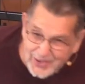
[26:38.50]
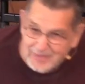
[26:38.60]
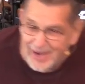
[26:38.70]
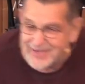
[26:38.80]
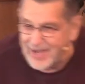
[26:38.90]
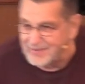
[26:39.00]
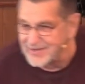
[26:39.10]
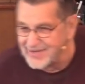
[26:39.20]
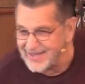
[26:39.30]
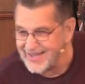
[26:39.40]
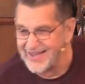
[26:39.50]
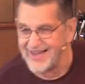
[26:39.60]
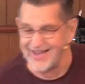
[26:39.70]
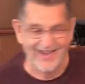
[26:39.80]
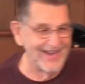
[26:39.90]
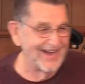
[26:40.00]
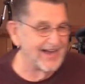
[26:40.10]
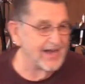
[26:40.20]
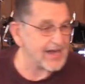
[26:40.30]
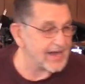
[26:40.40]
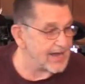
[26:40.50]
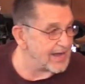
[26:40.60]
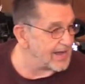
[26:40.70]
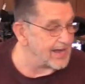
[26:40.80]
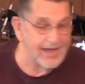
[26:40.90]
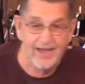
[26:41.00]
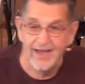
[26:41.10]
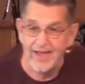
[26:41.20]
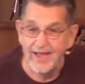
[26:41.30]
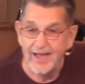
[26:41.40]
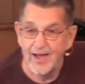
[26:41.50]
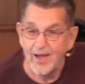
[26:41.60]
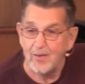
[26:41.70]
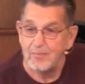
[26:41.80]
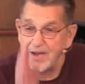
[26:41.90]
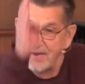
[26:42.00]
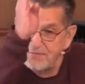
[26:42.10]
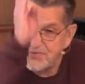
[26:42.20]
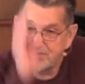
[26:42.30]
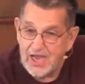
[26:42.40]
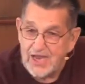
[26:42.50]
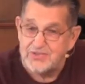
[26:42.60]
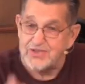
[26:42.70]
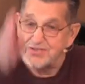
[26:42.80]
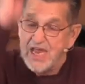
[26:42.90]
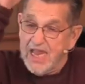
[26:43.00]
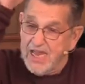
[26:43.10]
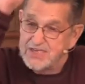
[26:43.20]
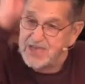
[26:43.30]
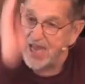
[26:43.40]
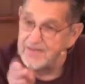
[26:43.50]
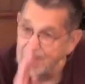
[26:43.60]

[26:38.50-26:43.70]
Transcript: to you about that one. But if Jesus is in